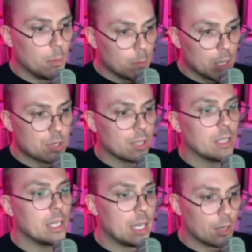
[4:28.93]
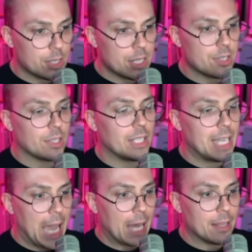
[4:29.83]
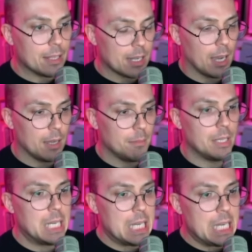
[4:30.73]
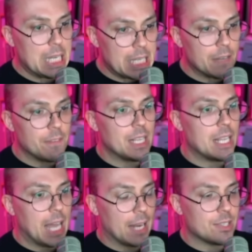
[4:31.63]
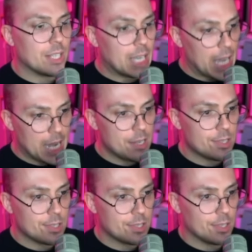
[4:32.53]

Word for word: musically and artistically at the time, given that that is the case,